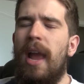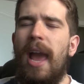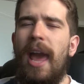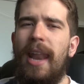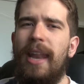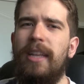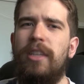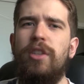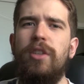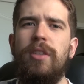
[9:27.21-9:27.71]

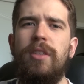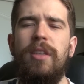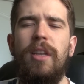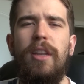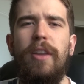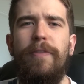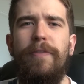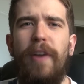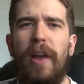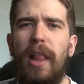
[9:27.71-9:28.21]
and it's just the
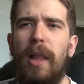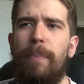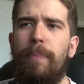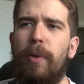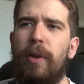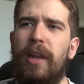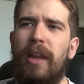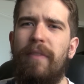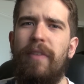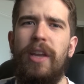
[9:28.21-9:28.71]

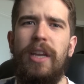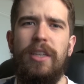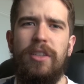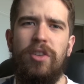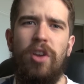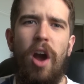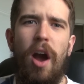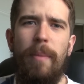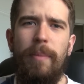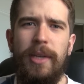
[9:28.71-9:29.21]
developer giving his
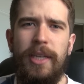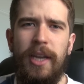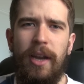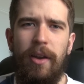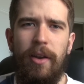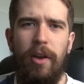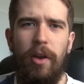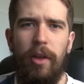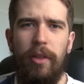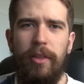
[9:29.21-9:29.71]

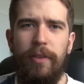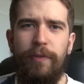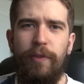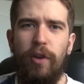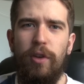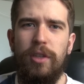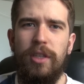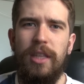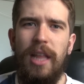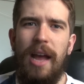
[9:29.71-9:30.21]
commentary on the
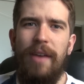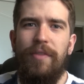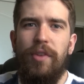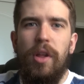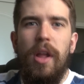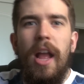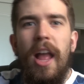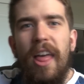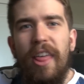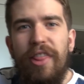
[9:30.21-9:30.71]
first level.